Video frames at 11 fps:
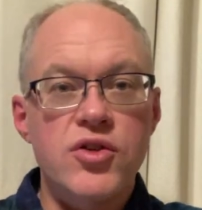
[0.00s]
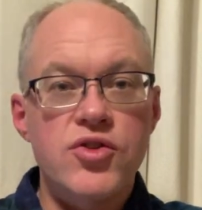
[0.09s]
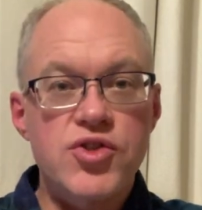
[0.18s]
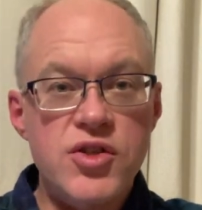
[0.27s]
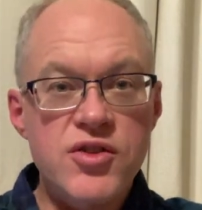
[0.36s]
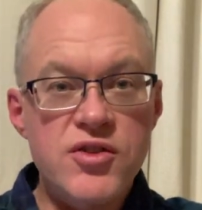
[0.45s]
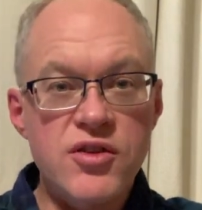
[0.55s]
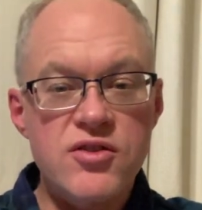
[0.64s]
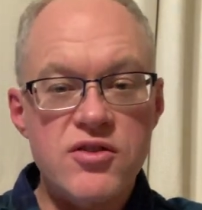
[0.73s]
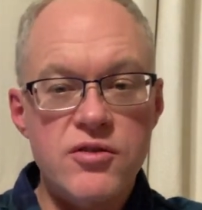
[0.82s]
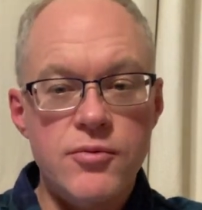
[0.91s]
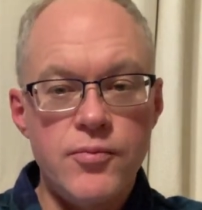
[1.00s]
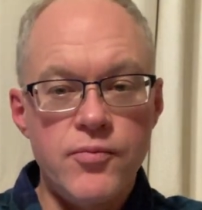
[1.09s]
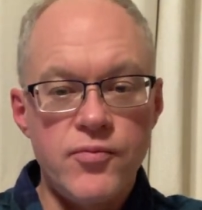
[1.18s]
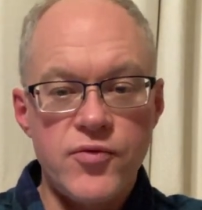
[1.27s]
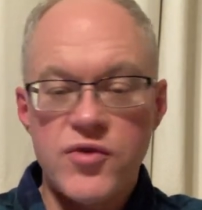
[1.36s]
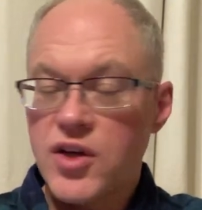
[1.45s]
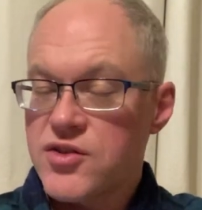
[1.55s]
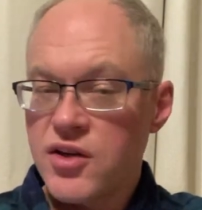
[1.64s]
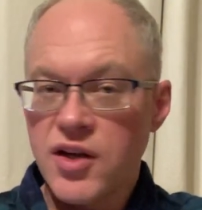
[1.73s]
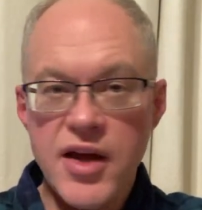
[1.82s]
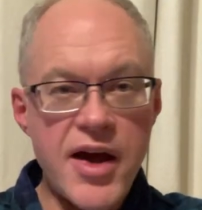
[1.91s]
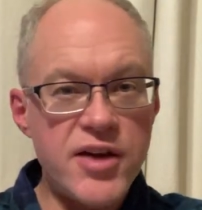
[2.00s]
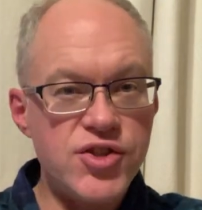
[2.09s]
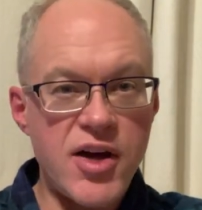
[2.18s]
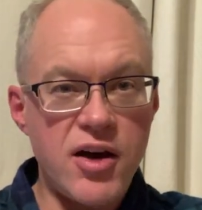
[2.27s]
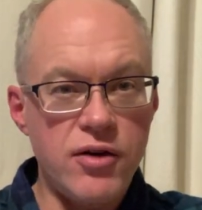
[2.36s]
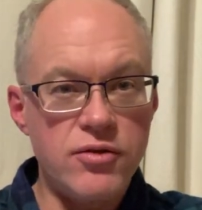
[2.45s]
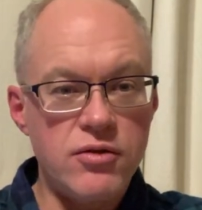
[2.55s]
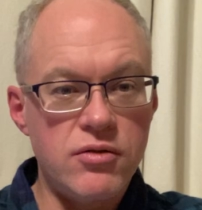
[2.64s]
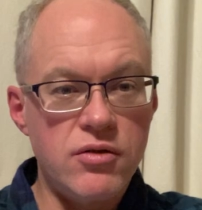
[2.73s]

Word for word: Jesus doesn't lash out.